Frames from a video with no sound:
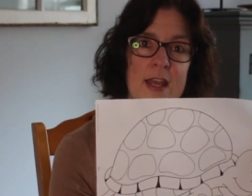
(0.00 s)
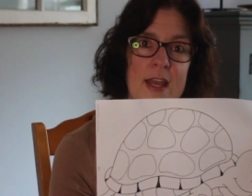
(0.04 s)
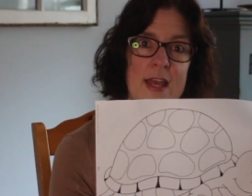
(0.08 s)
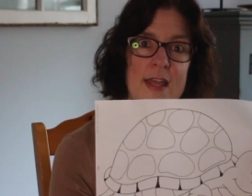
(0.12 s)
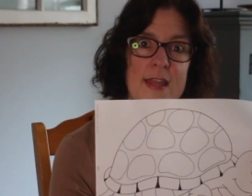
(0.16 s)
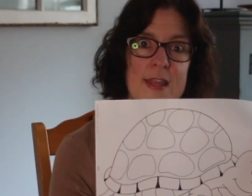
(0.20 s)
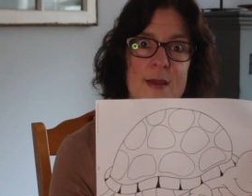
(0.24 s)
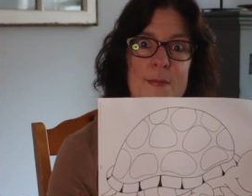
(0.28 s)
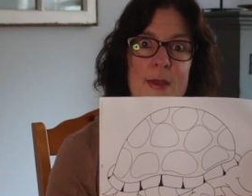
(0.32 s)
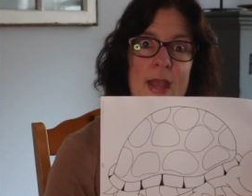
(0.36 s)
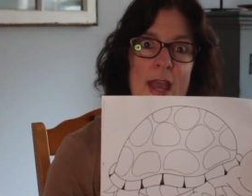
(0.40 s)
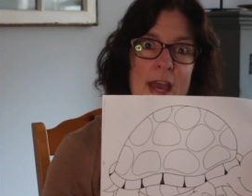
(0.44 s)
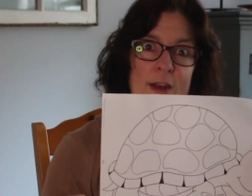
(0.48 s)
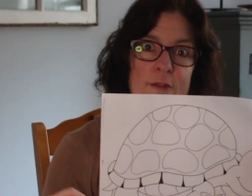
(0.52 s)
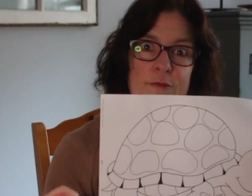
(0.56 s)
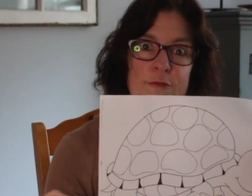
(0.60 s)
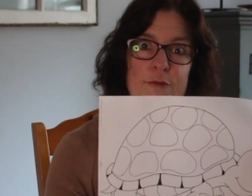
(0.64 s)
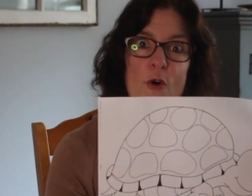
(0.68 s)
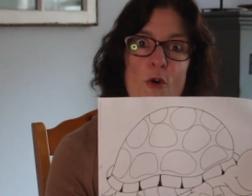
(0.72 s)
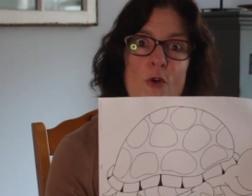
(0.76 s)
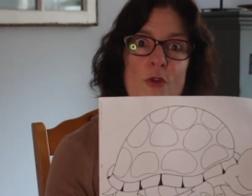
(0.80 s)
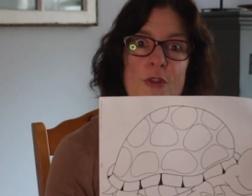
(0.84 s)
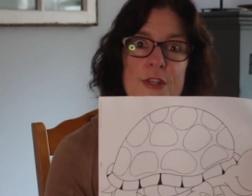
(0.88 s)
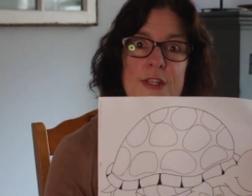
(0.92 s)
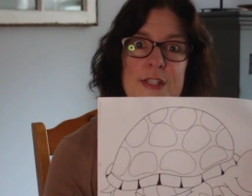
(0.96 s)
And then we had to
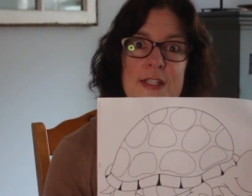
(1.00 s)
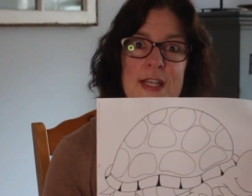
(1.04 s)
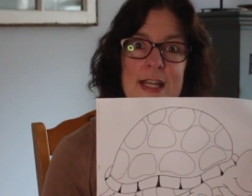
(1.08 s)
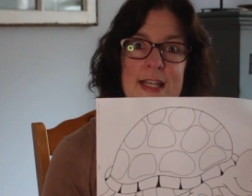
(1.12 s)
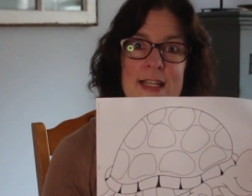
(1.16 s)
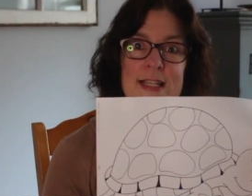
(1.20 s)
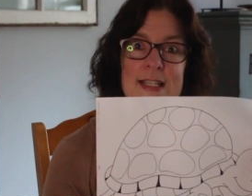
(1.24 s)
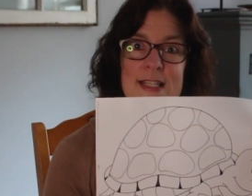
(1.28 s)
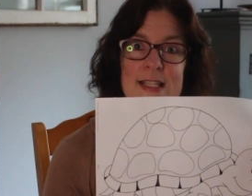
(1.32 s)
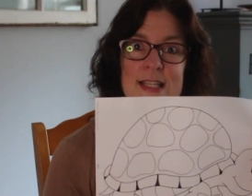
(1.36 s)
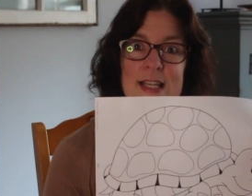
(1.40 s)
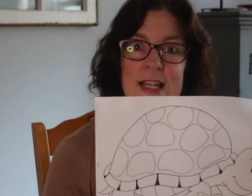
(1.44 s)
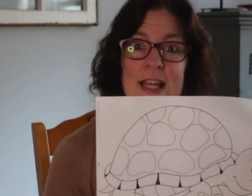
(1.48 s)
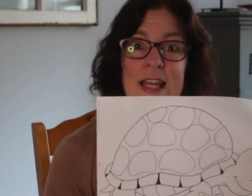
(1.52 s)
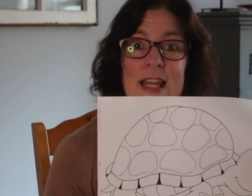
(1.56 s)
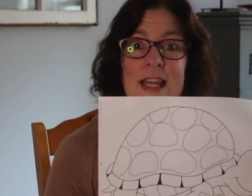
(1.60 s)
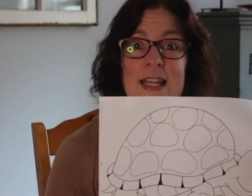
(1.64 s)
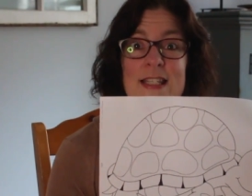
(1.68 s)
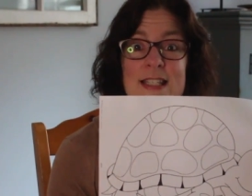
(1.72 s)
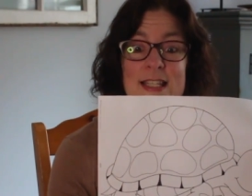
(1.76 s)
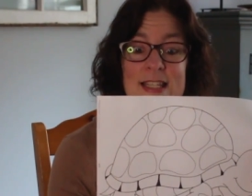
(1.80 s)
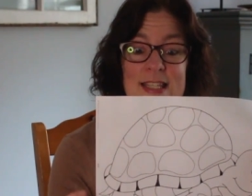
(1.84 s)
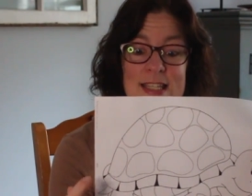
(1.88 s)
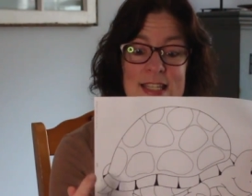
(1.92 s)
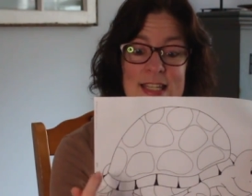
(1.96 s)
roll the dice
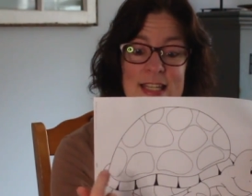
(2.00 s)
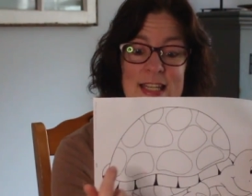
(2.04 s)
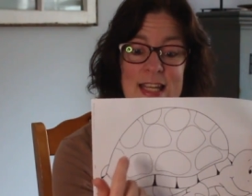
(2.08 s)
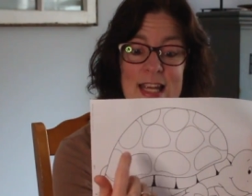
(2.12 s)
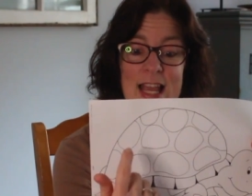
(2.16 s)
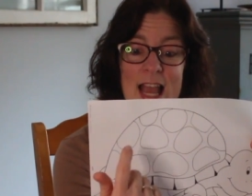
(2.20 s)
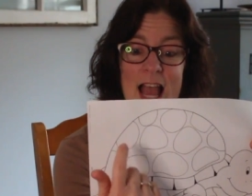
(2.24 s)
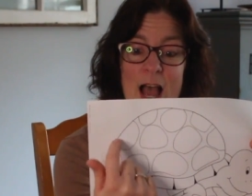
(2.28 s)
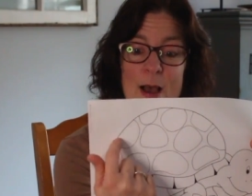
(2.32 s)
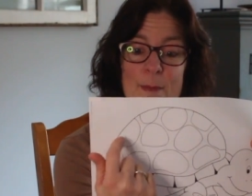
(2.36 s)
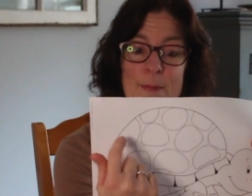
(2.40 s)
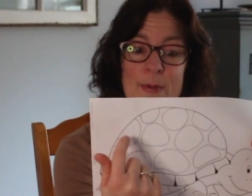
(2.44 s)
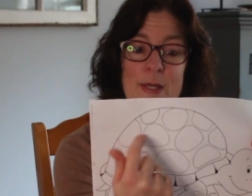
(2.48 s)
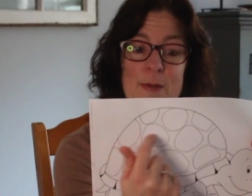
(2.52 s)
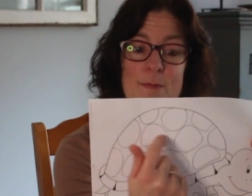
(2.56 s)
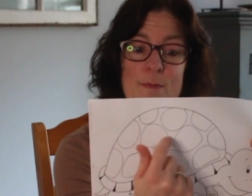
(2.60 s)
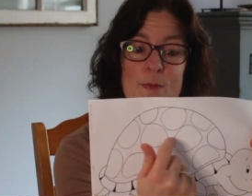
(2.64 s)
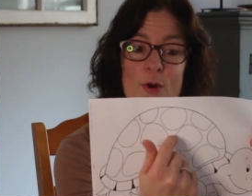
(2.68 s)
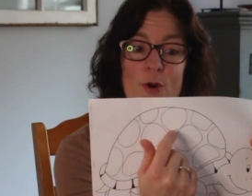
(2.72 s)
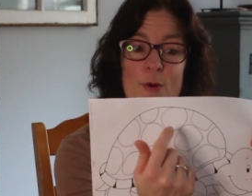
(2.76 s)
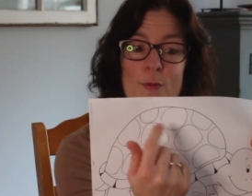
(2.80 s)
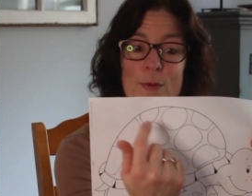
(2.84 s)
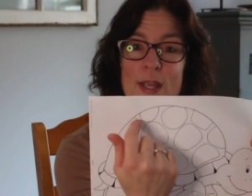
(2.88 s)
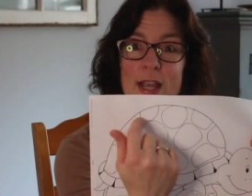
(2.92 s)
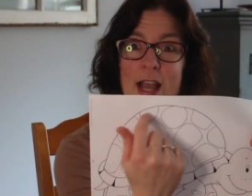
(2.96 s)
to see how many
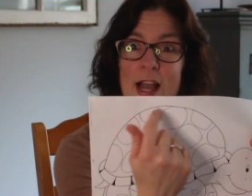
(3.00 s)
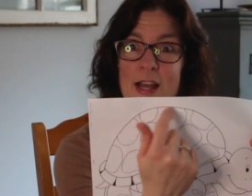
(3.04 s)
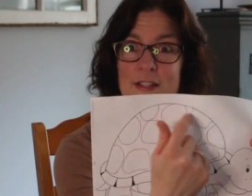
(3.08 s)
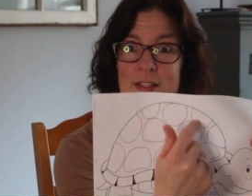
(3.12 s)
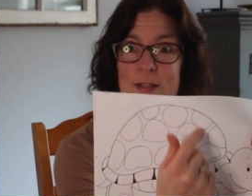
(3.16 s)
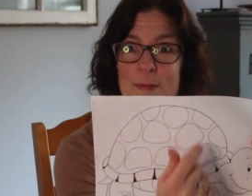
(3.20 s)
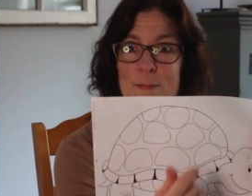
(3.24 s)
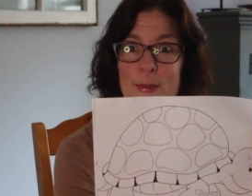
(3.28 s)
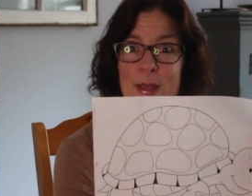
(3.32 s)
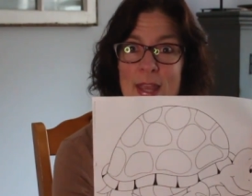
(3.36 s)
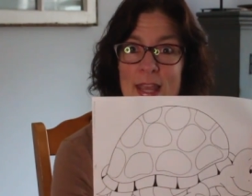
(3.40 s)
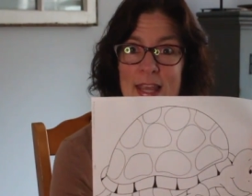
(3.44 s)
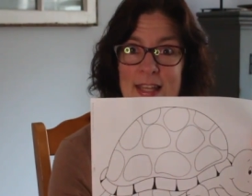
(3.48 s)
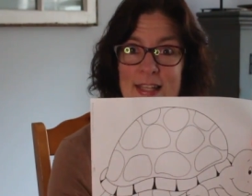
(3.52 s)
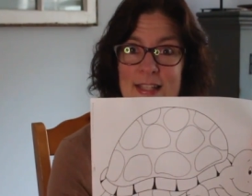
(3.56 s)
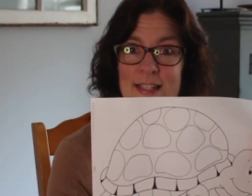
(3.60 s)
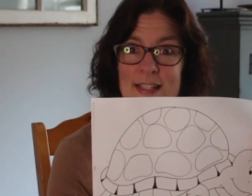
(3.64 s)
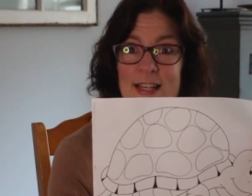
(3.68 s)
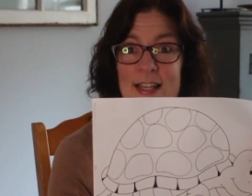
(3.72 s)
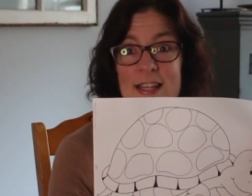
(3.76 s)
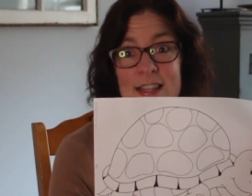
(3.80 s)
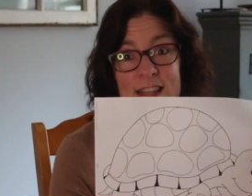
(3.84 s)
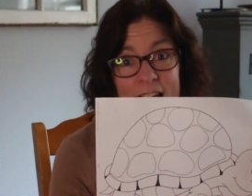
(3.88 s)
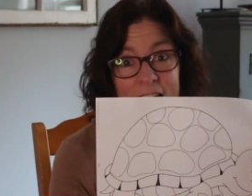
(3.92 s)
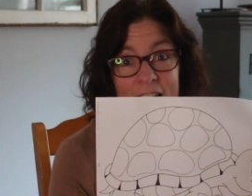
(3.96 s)
more we got to paint.
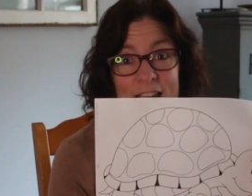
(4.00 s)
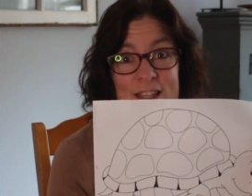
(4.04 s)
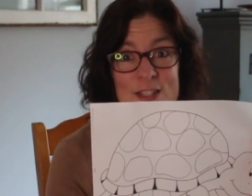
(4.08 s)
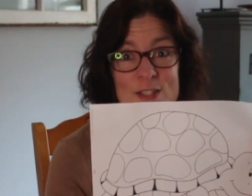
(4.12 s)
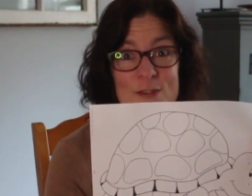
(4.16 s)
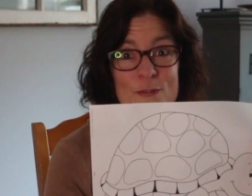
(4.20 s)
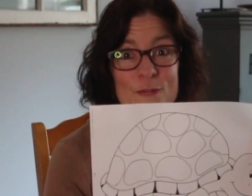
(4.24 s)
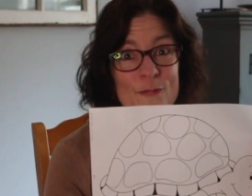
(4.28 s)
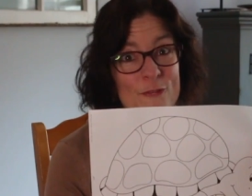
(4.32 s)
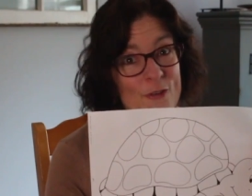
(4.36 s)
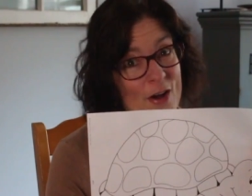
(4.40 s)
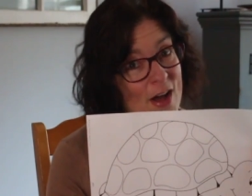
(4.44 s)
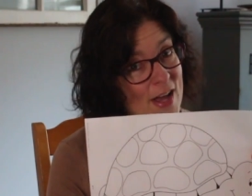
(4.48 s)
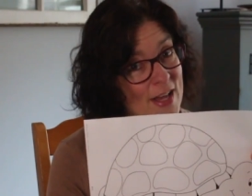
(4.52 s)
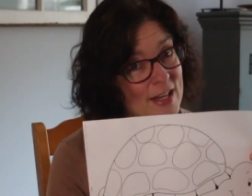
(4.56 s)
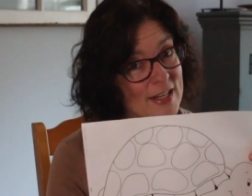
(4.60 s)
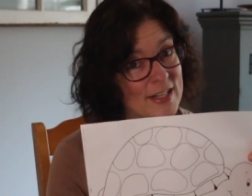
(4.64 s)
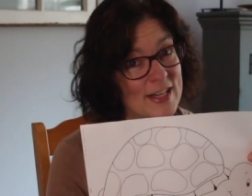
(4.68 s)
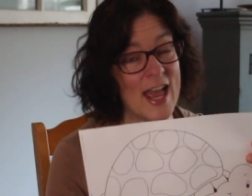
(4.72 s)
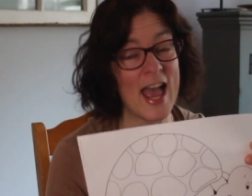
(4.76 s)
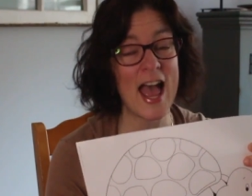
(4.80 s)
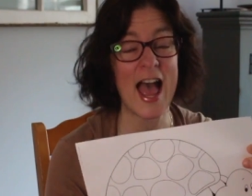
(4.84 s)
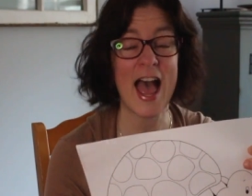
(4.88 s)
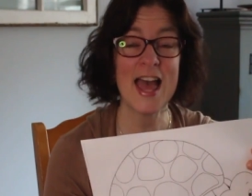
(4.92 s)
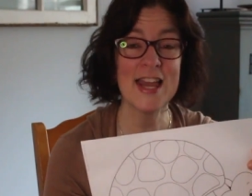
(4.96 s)
That's
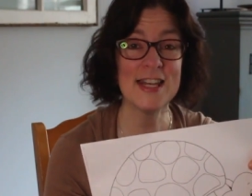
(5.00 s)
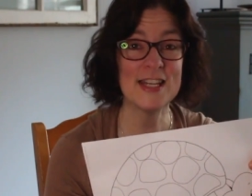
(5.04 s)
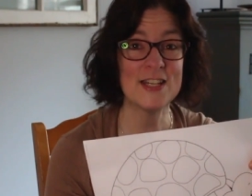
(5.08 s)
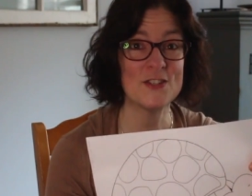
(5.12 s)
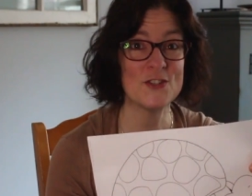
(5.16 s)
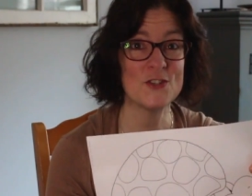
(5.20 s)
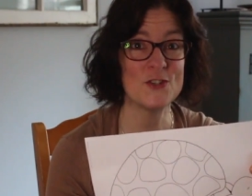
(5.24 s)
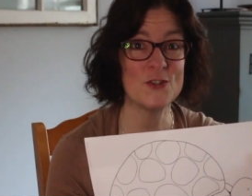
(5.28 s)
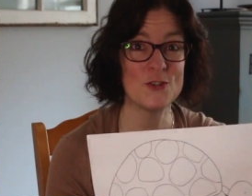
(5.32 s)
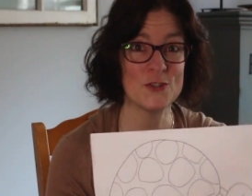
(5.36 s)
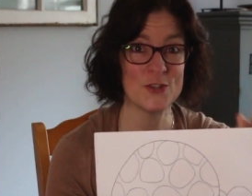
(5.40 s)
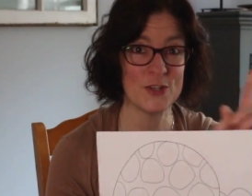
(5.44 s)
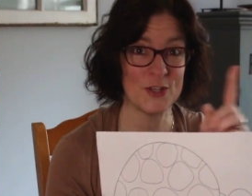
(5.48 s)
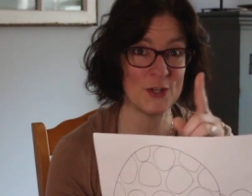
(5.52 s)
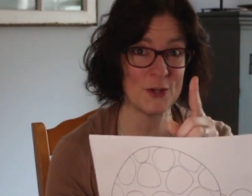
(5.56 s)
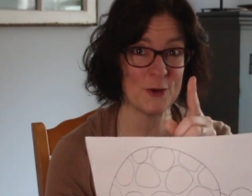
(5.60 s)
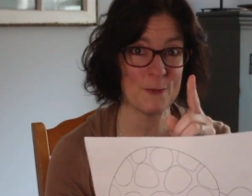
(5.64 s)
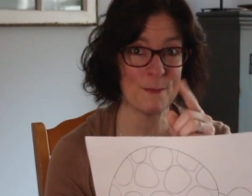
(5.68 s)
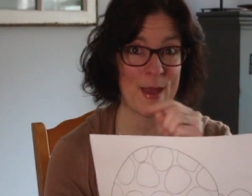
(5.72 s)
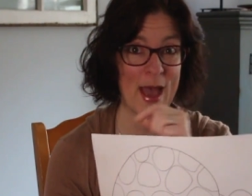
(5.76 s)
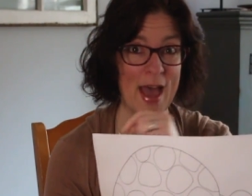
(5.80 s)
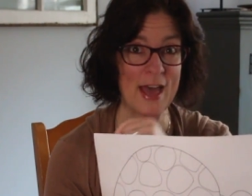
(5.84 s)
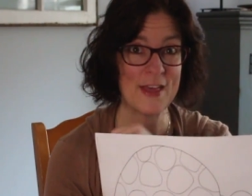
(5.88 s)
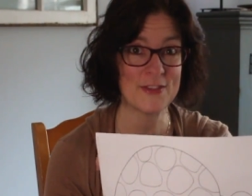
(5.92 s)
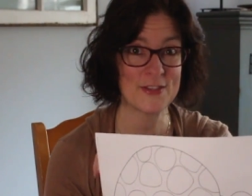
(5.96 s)
fun, and it's using your
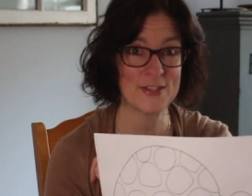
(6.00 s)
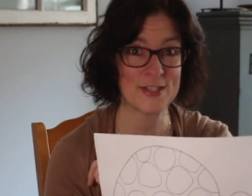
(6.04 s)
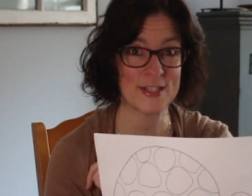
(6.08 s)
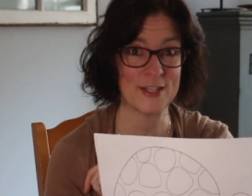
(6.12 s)
math